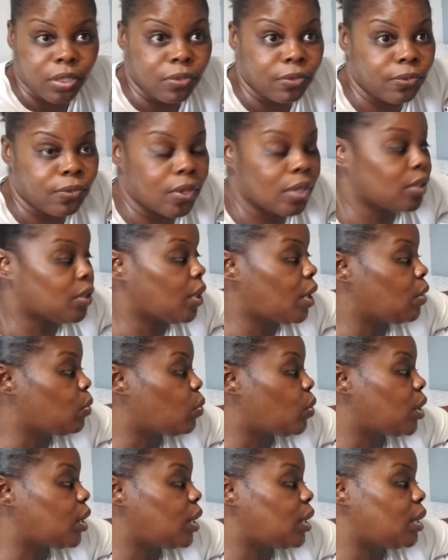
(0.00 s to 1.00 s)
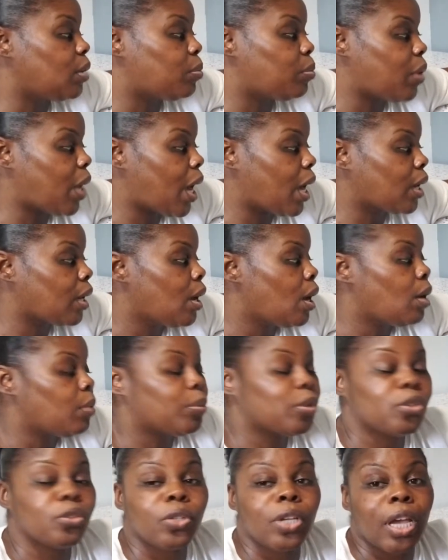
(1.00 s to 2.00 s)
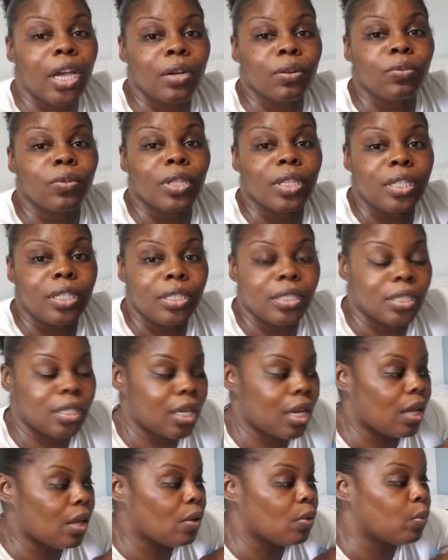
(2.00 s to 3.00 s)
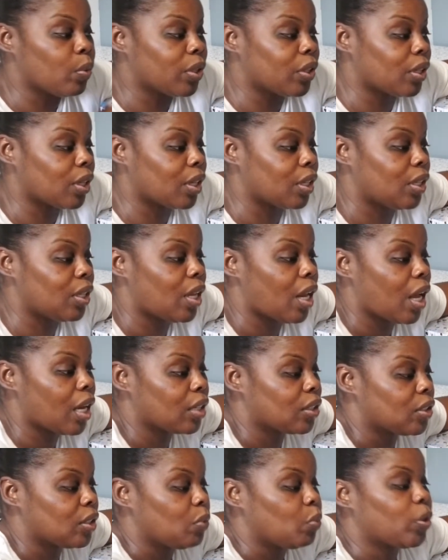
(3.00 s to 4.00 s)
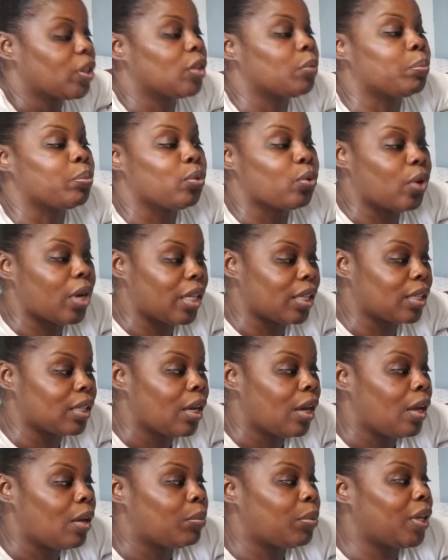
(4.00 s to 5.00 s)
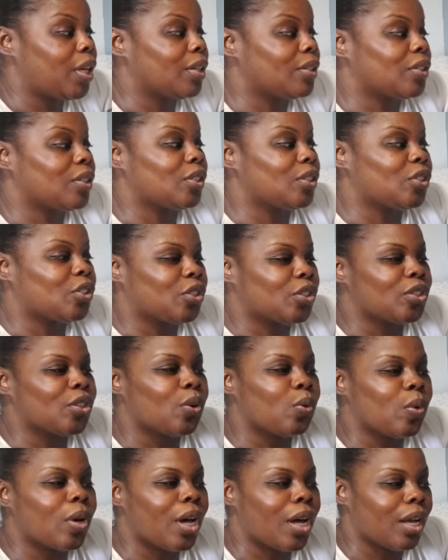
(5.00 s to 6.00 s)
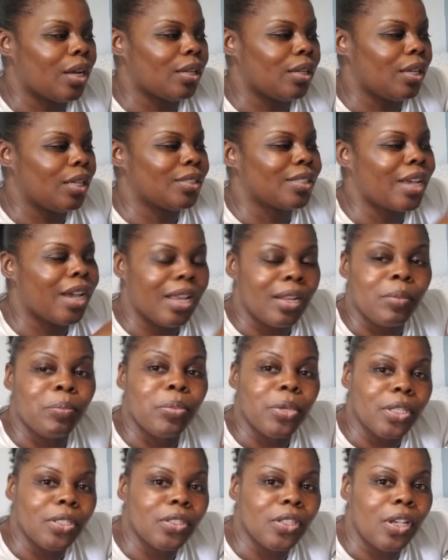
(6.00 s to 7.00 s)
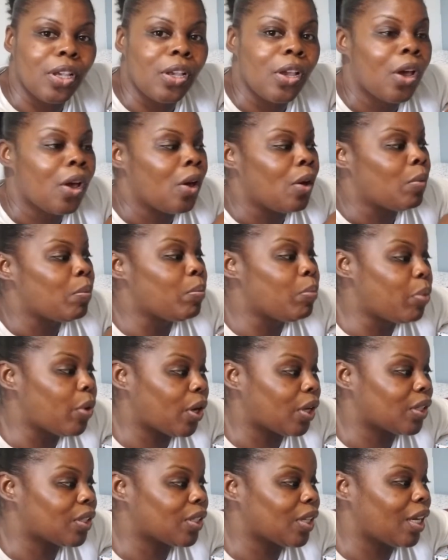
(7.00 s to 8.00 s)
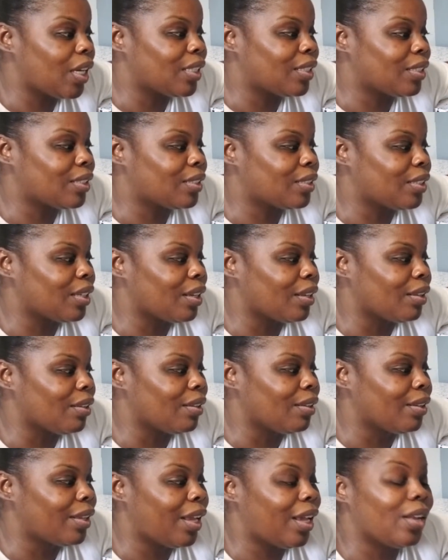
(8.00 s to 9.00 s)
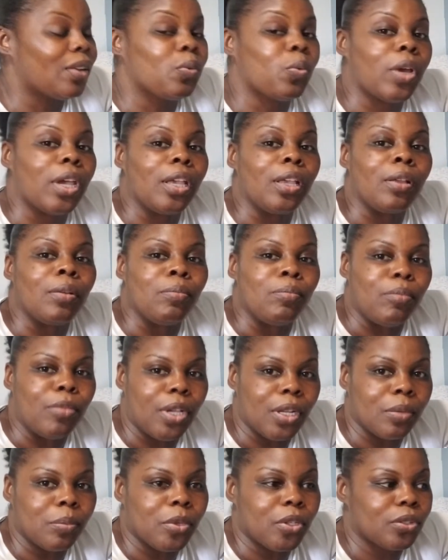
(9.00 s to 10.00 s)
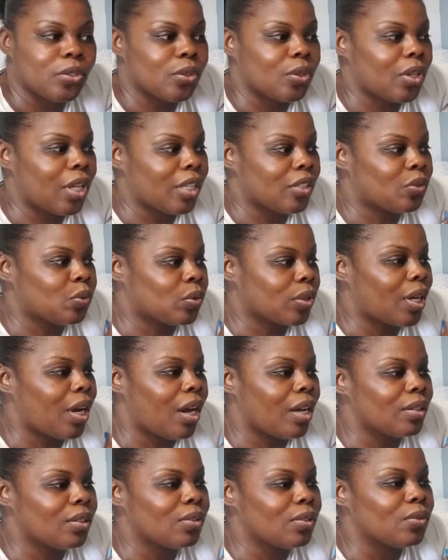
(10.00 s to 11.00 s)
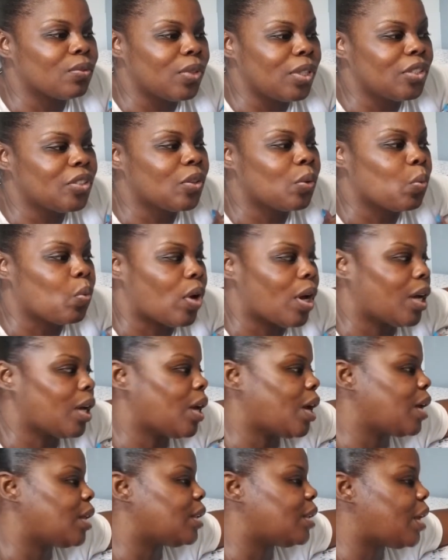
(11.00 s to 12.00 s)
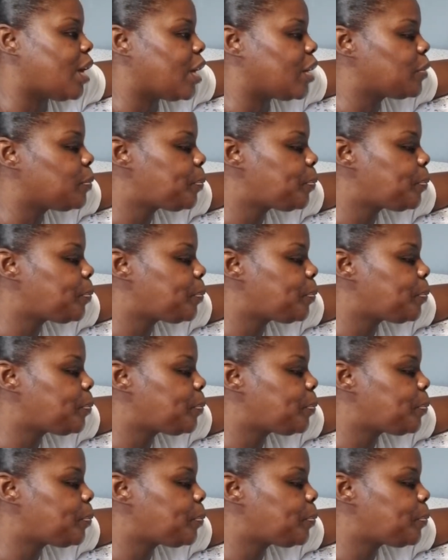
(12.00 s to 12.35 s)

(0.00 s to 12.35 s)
front and one in the back, but you can't really tell with the connection, with the print, because it's kind of busy, but it's still in a way minimal. So that's kind of the reason why I like